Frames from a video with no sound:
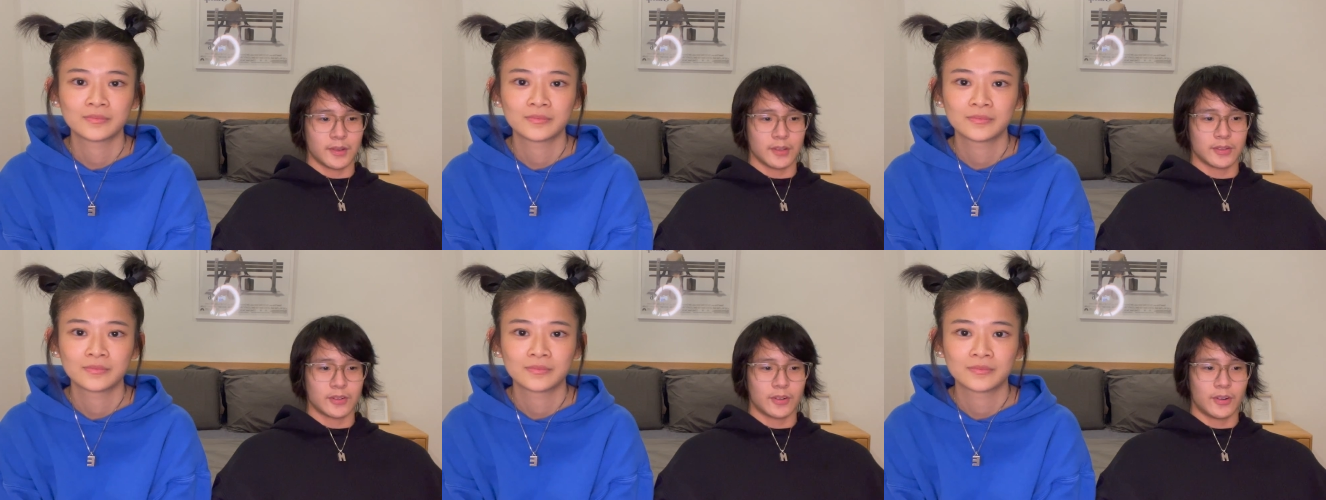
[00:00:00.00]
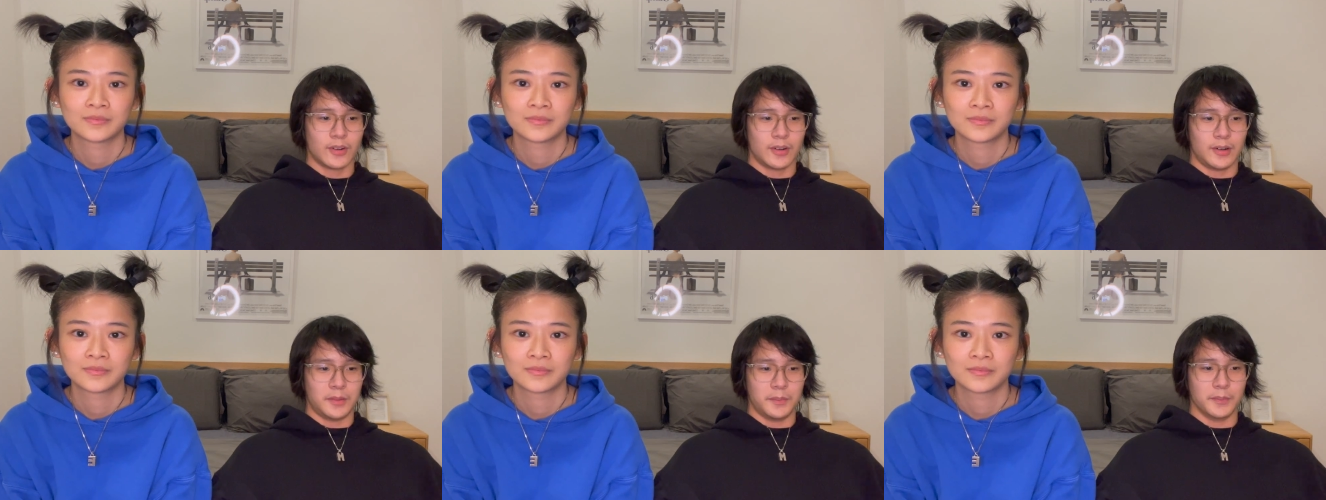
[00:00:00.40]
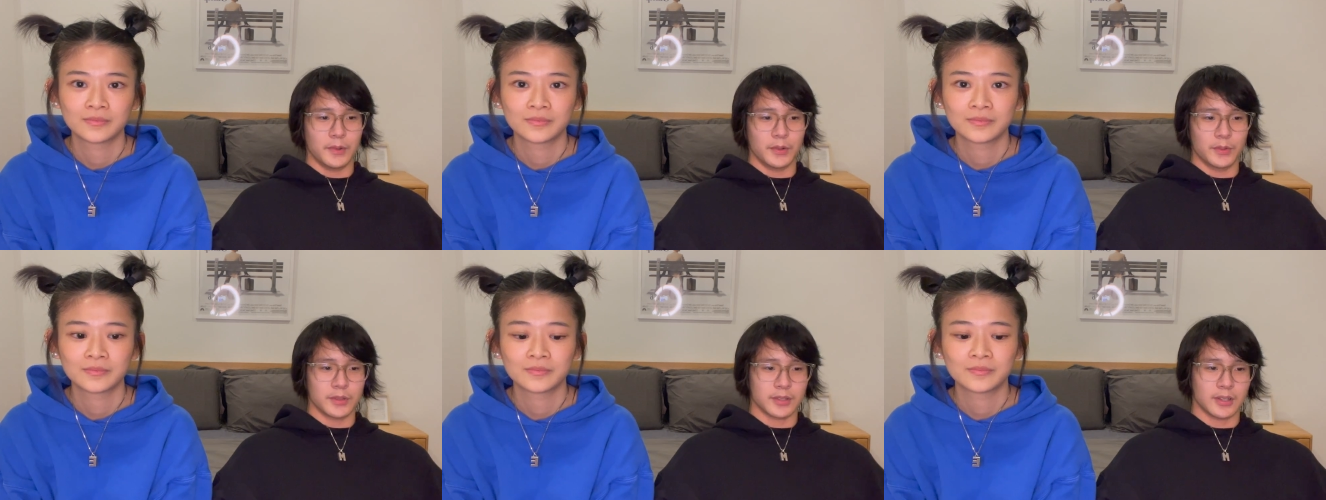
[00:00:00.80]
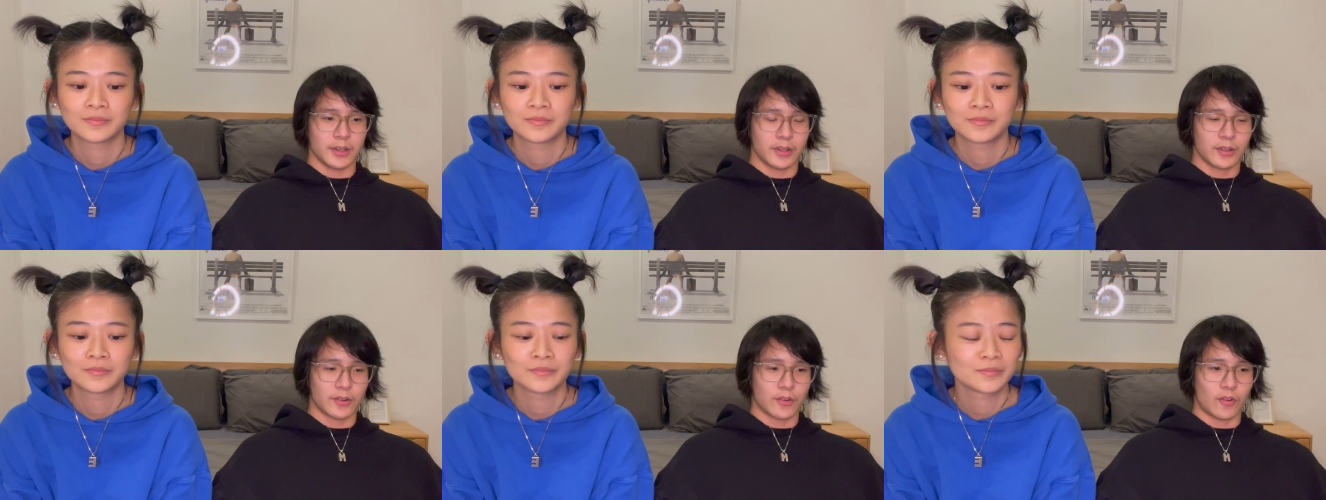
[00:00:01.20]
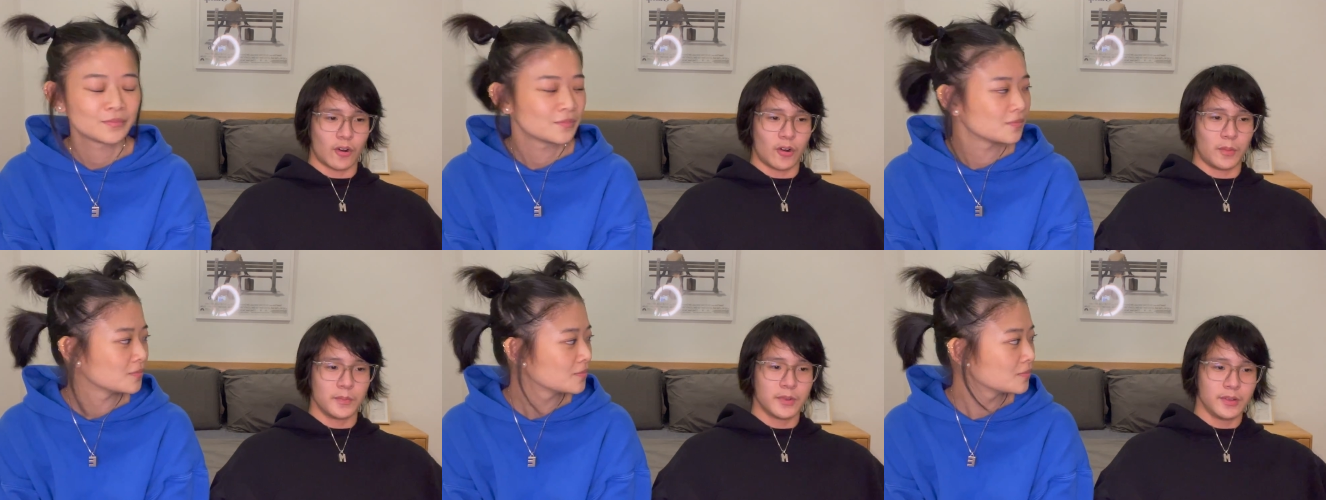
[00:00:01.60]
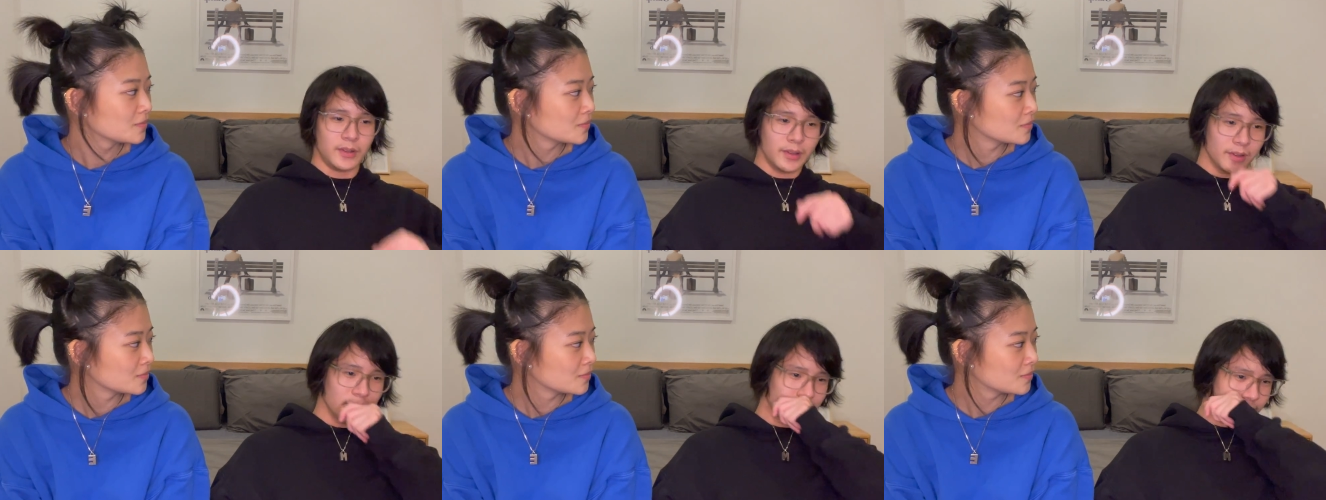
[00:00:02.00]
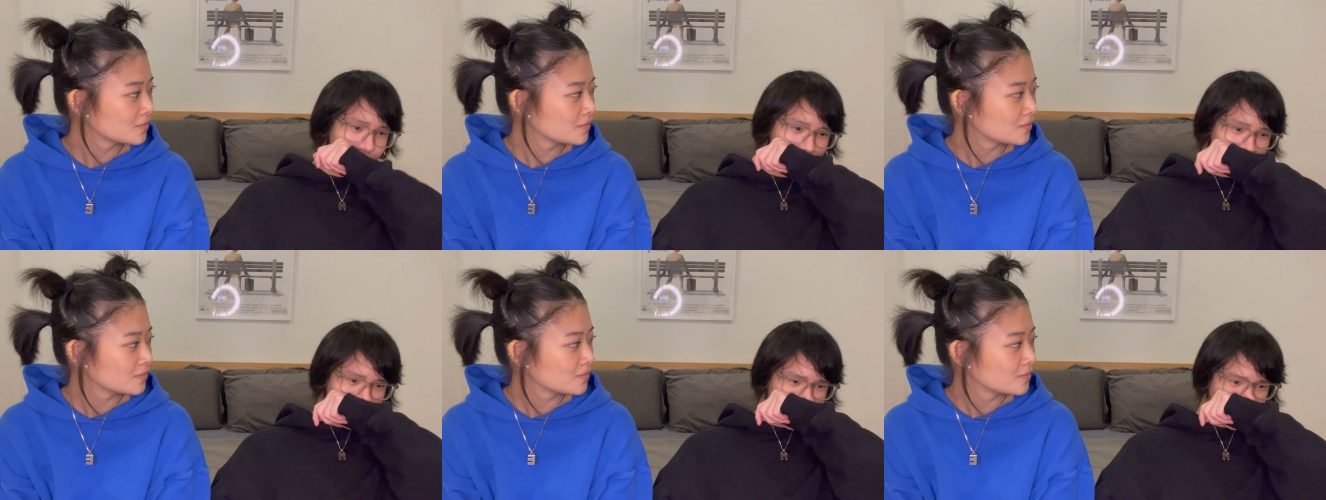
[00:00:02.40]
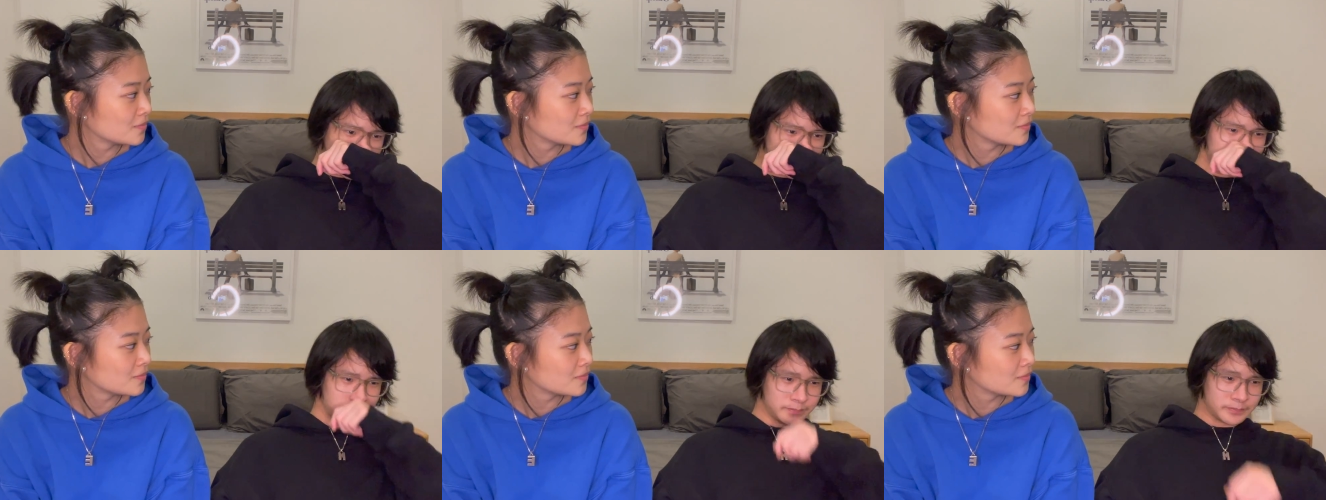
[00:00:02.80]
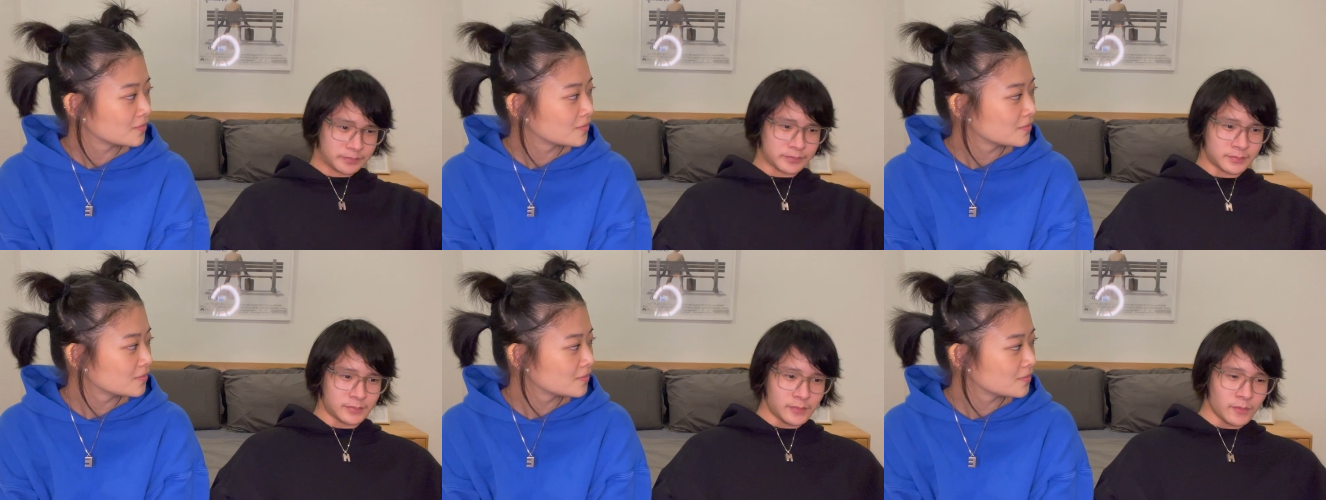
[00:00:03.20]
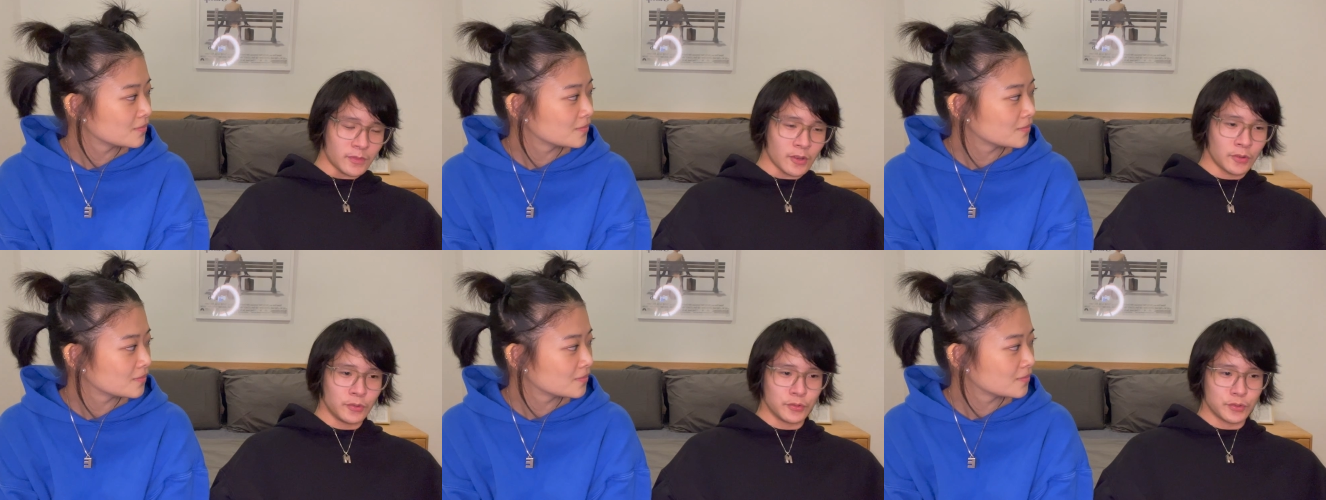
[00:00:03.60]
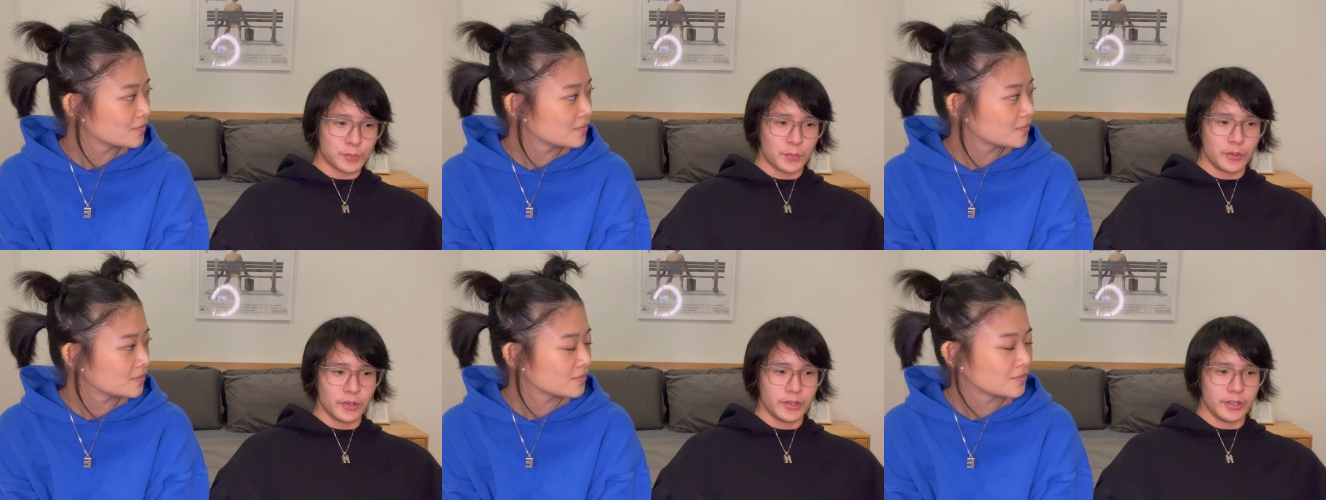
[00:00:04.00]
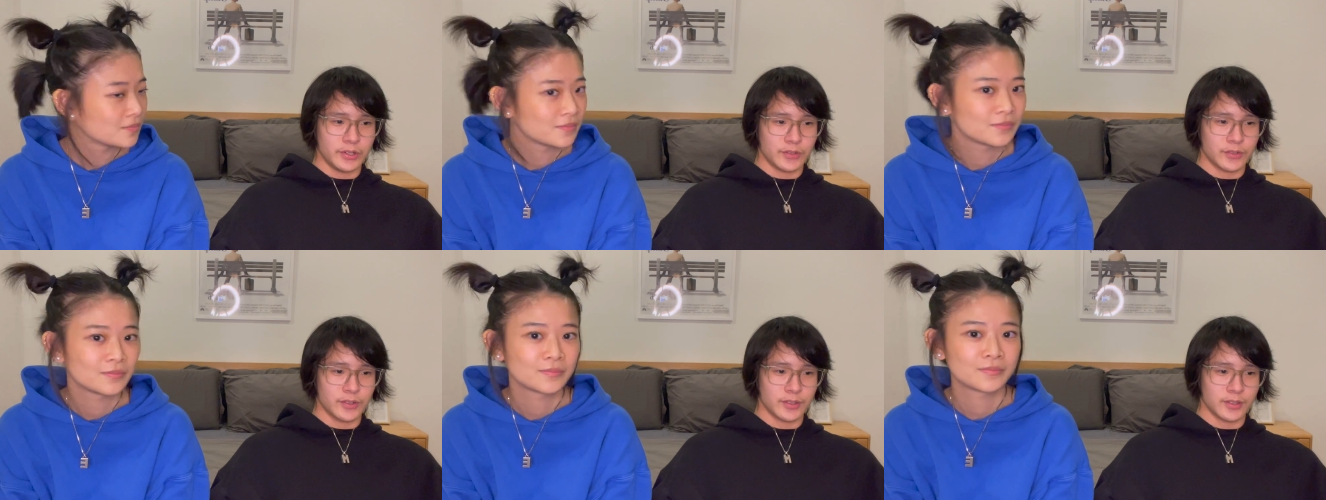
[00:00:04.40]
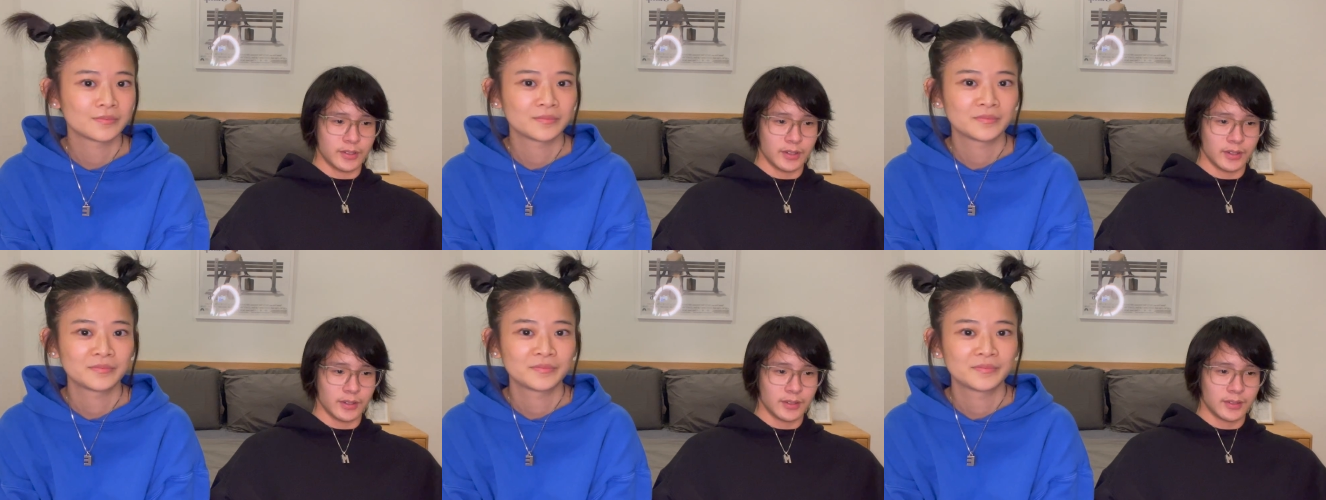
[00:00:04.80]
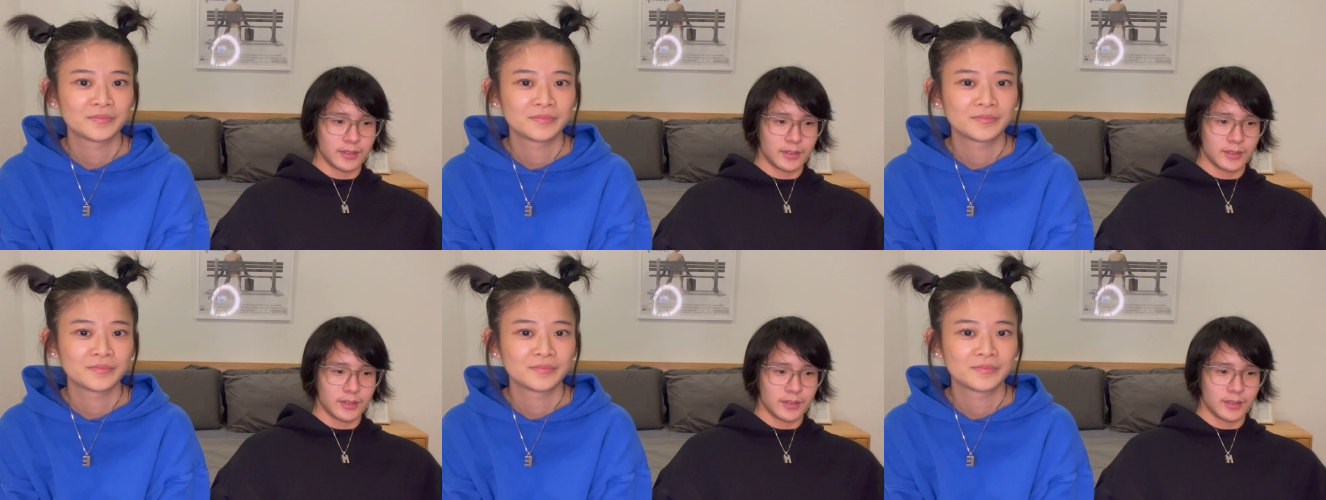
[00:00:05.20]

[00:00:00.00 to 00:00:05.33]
Speaker 1: I saw um it was like cropped, and I think like it was pretty interesting